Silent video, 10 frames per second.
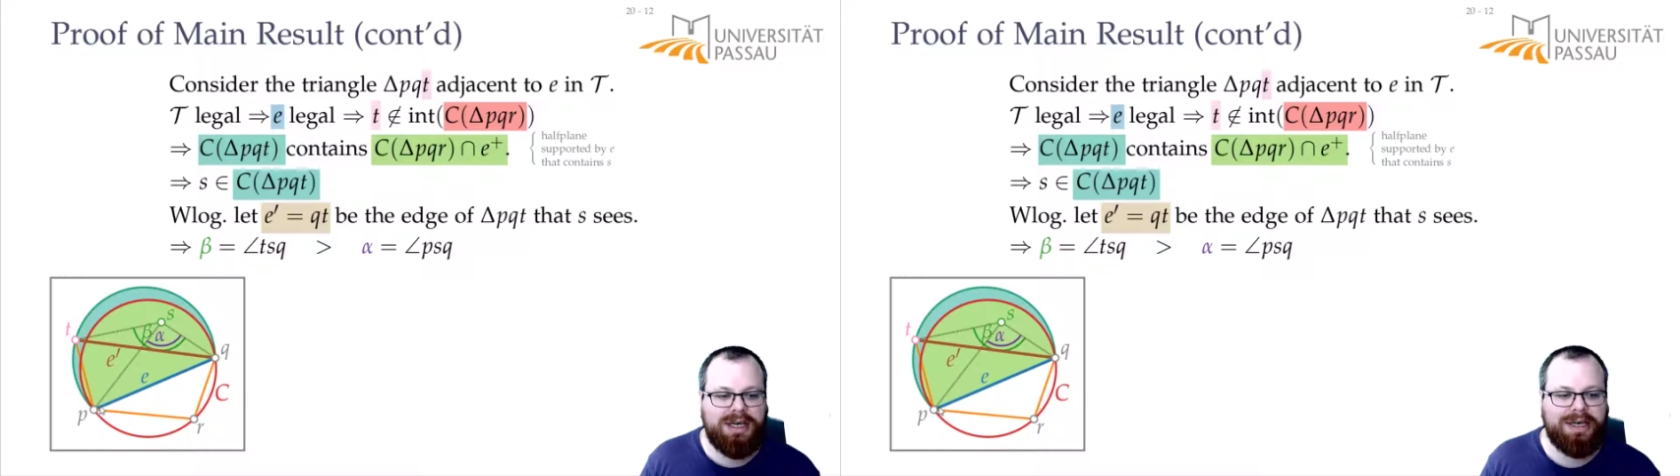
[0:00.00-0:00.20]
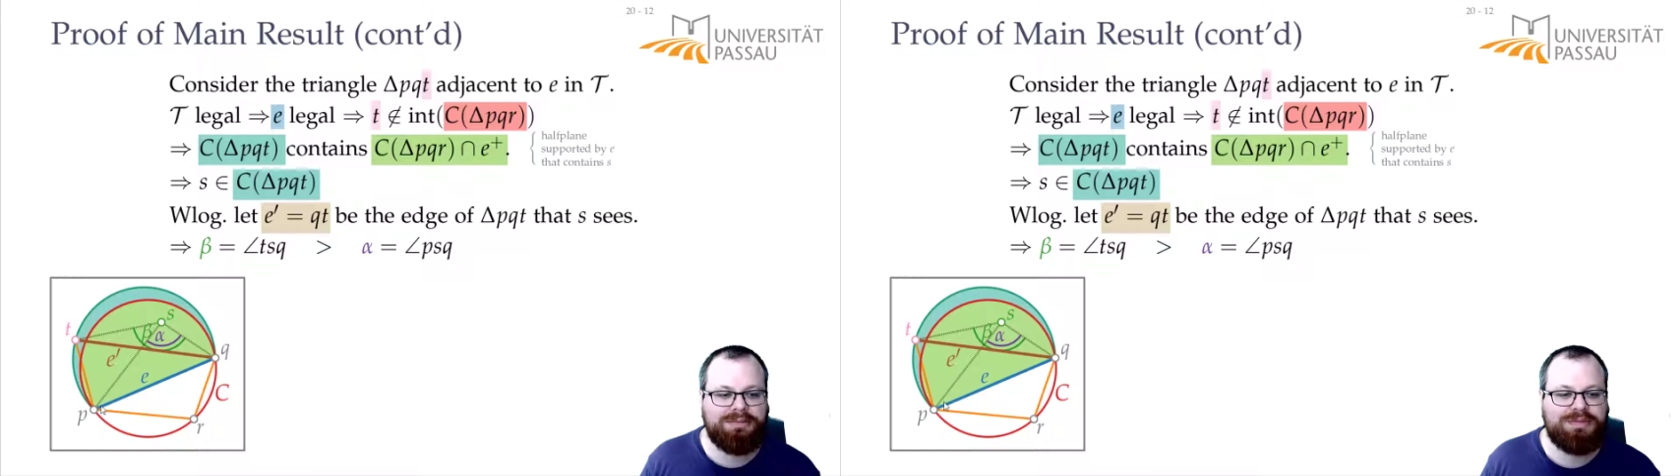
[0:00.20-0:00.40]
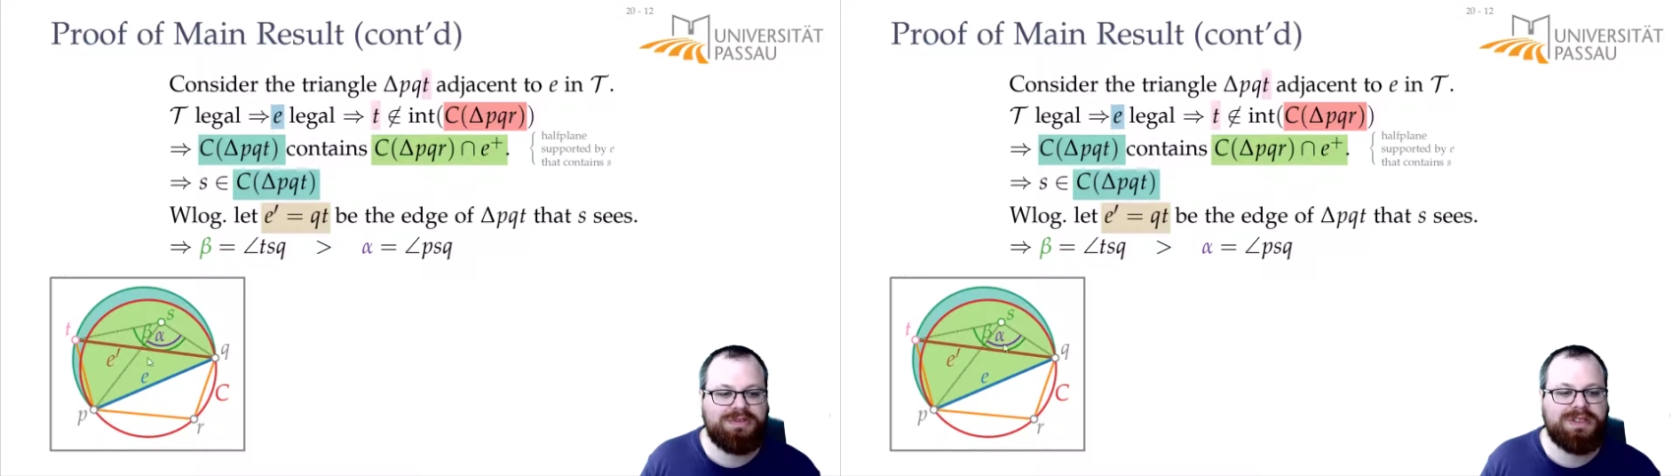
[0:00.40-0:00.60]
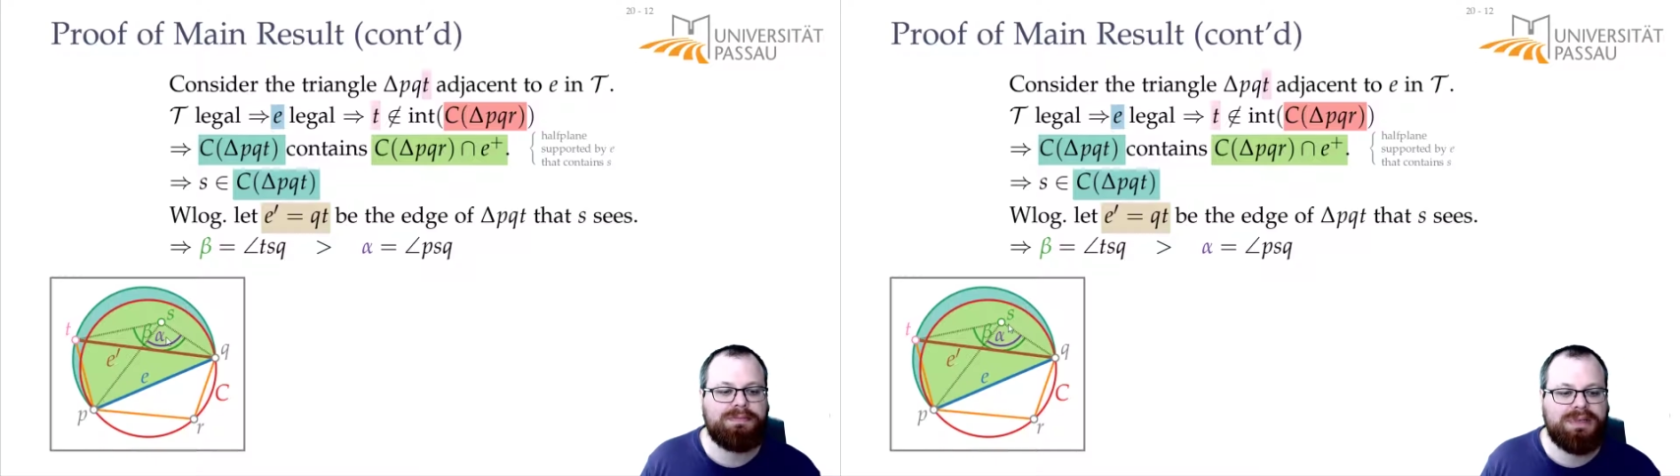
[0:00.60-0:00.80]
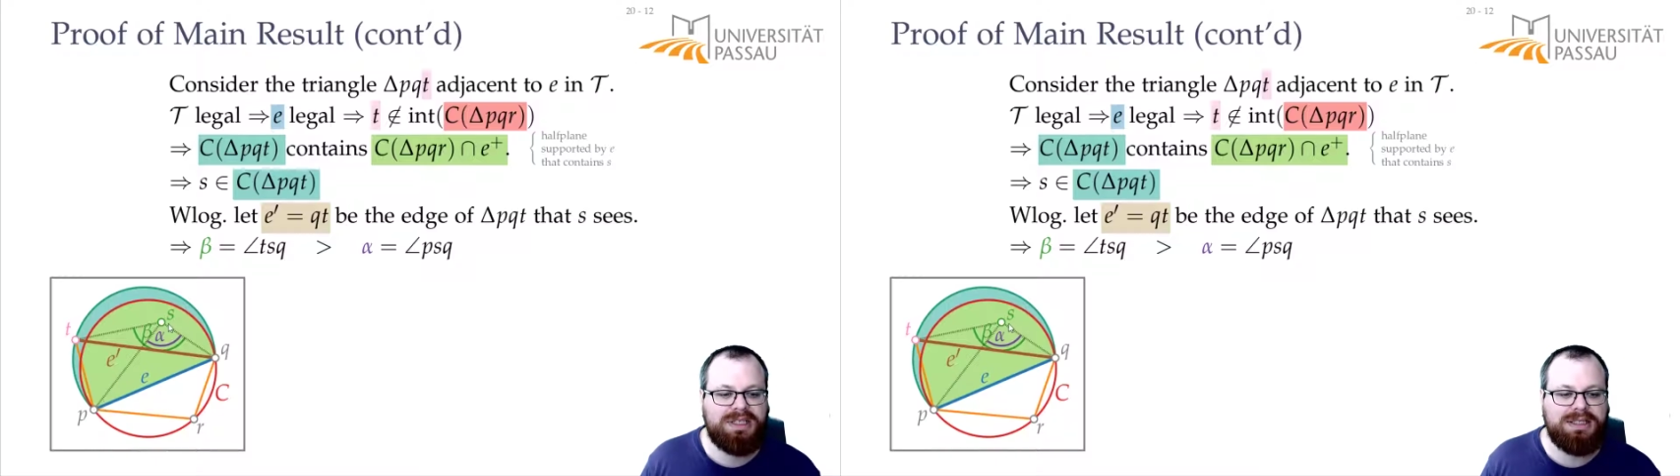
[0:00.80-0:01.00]
angle between
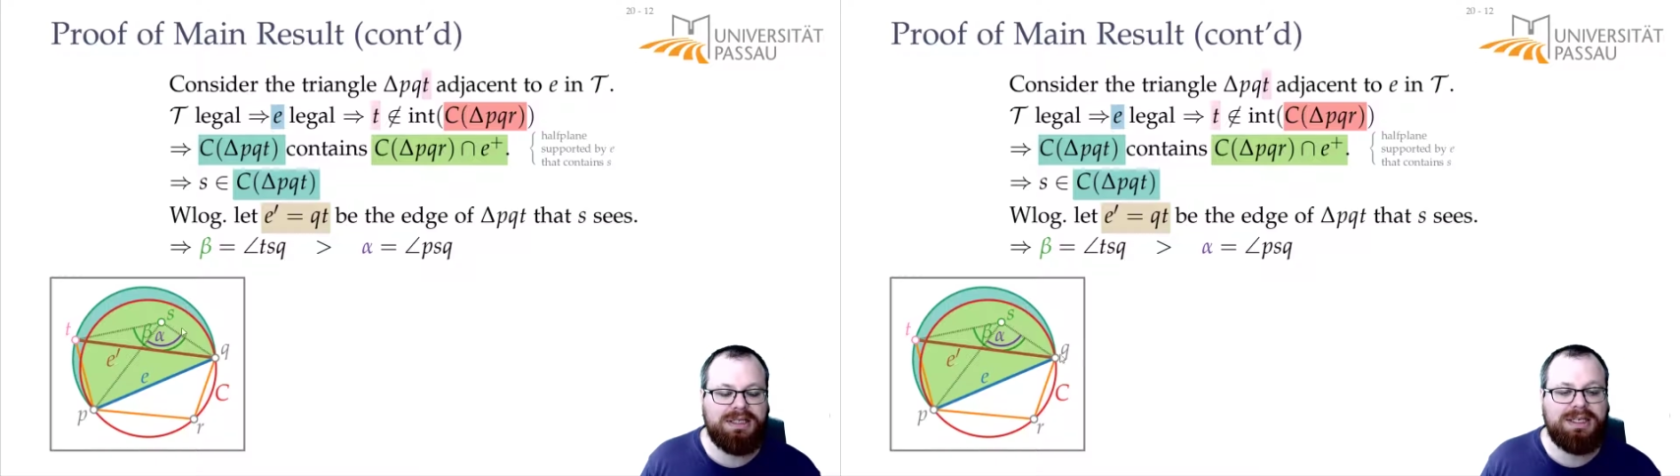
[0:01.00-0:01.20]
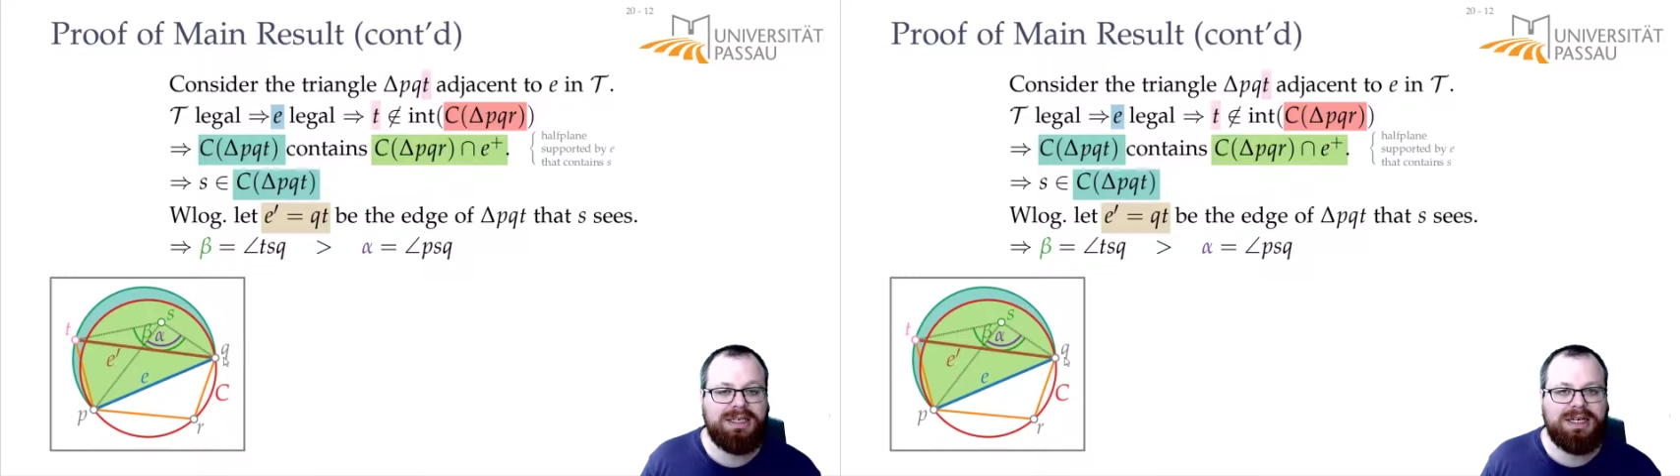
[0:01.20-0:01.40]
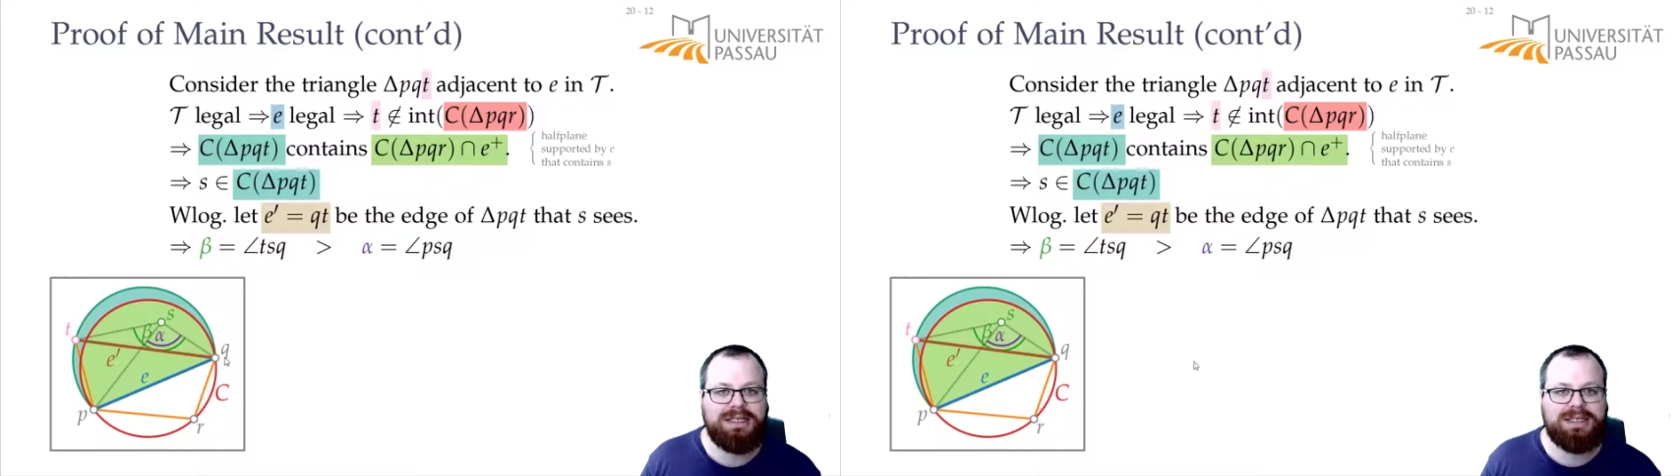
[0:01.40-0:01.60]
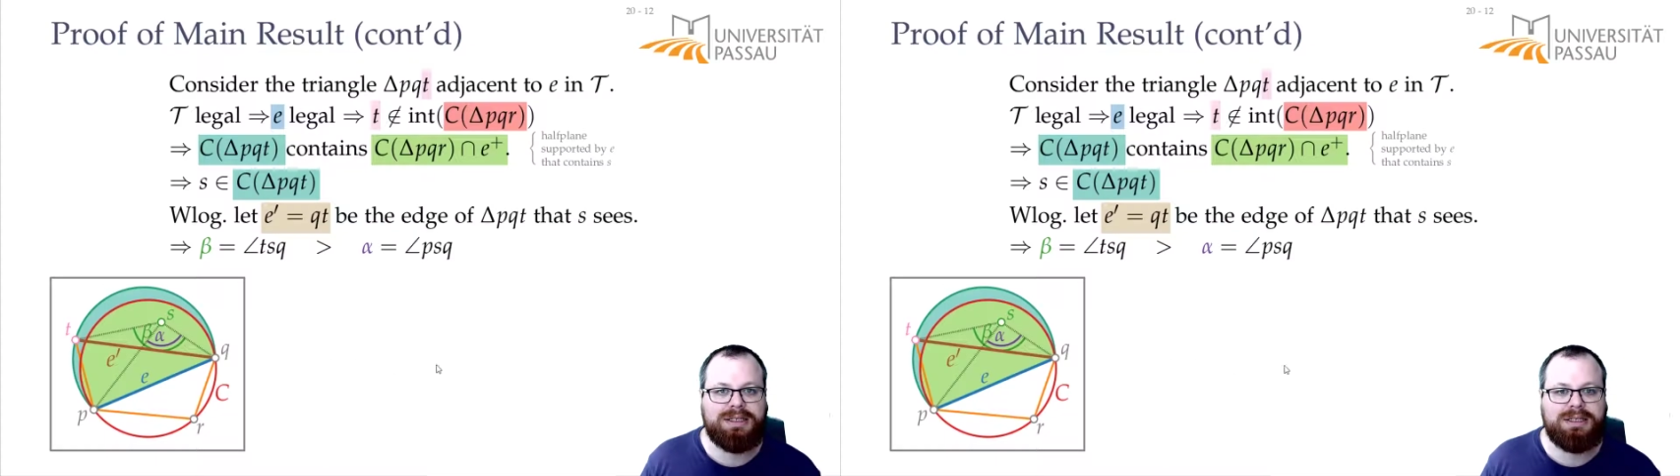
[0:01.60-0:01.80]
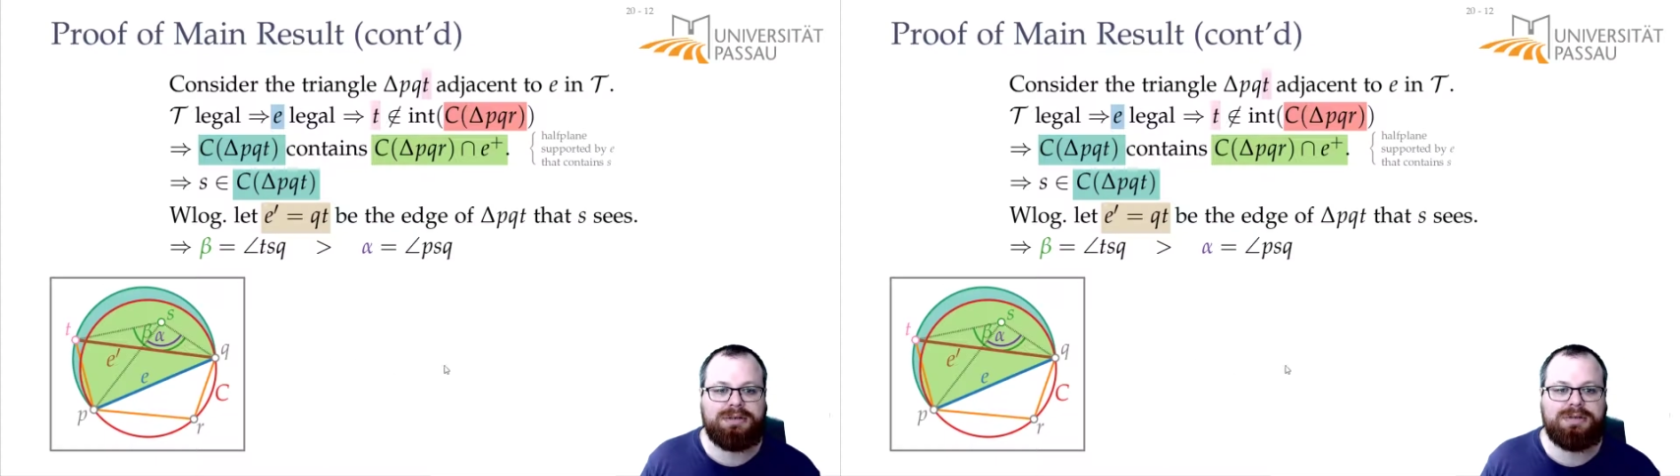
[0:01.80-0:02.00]
P, S
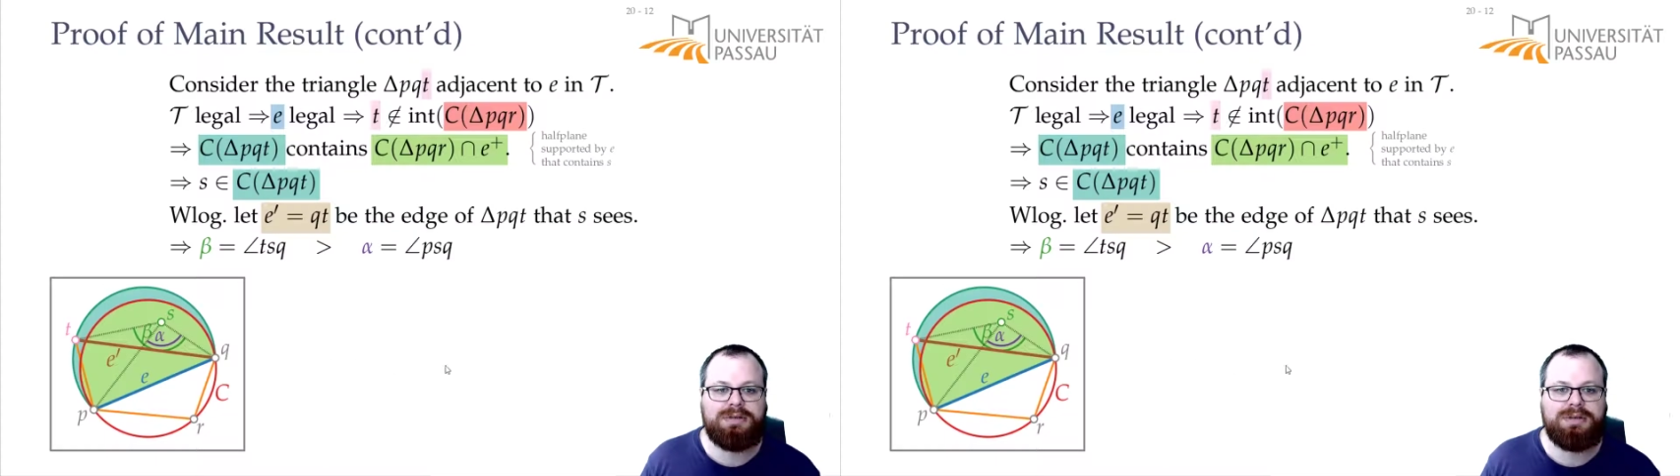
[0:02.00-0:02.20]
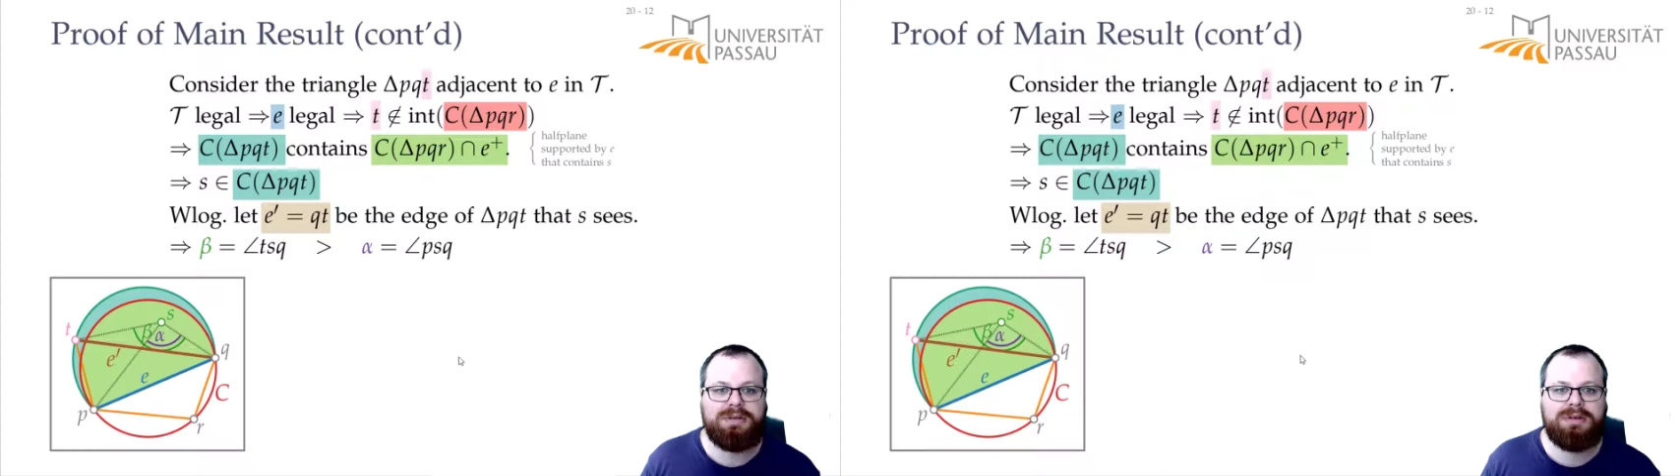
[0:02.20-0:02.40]
and Q.